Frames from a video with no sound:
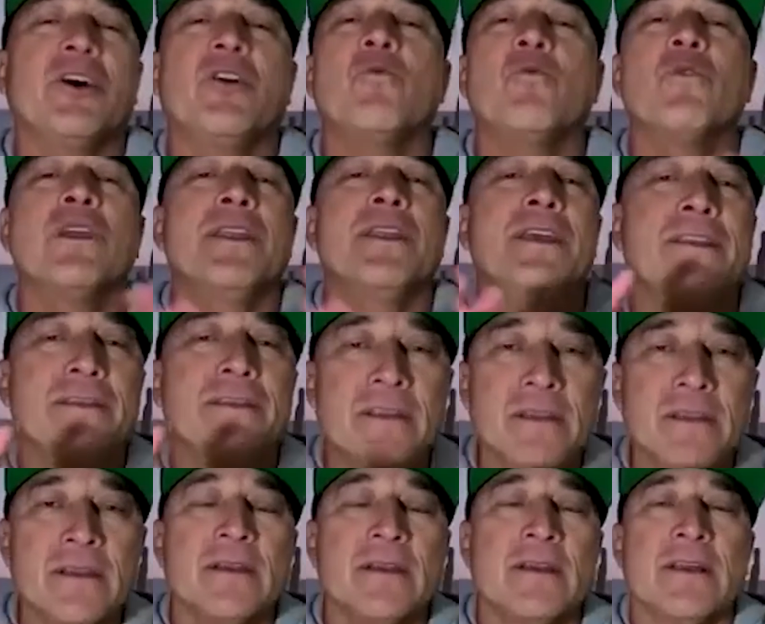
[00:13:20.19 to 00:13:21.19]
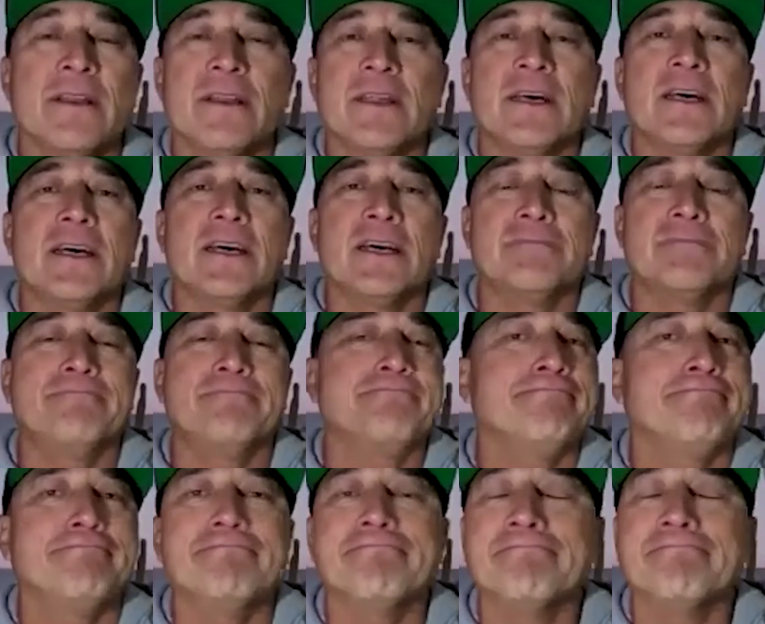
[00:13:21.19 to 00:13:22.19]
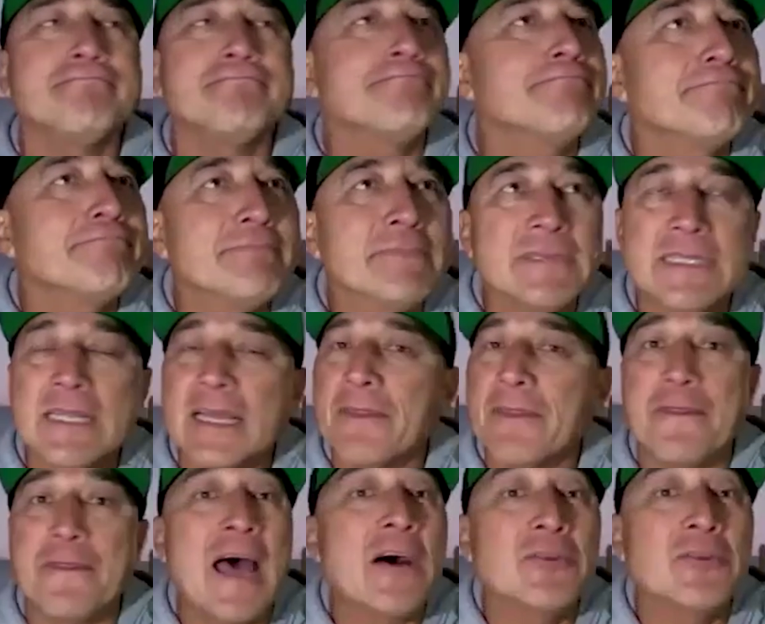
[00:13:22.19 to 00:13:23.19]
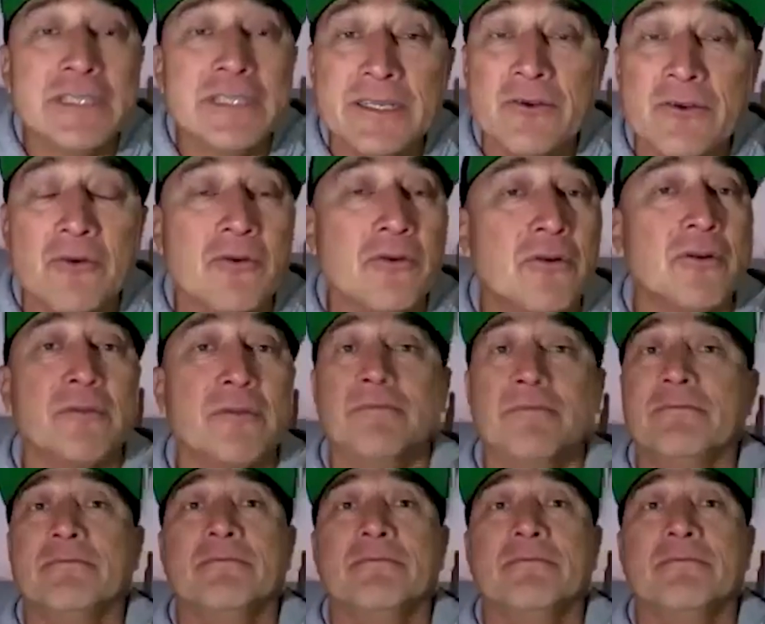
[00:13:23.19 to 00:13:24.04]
within the 1,000 or